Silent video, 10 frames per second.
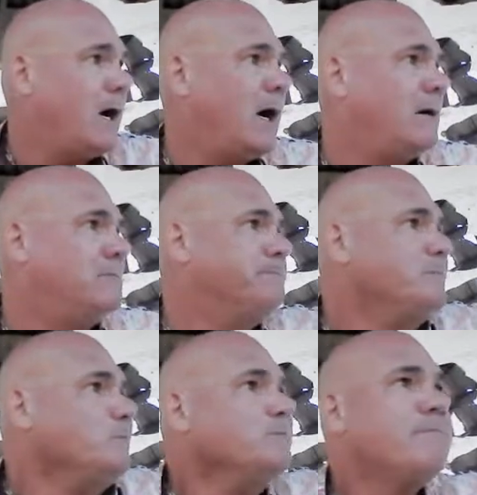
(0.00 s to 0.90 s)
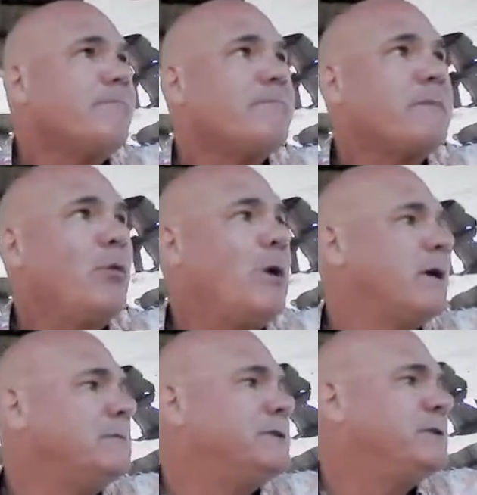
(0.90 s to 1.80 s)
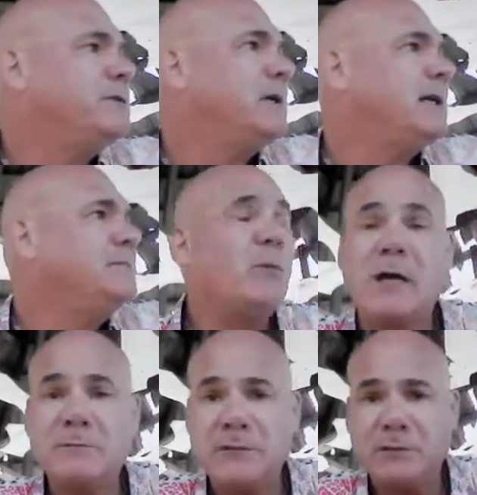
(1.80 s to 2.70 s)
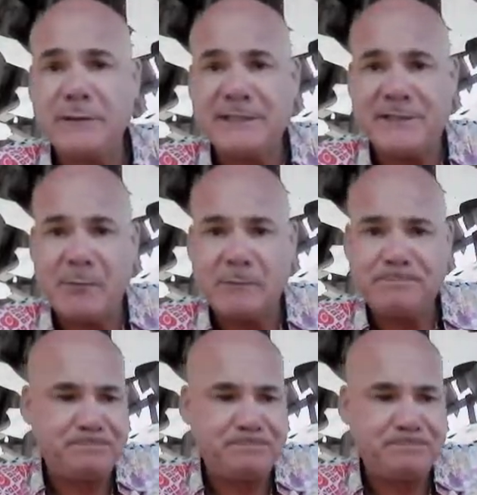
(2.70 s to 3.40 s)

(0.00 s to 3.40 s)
Welcome to the Cool Kids Table.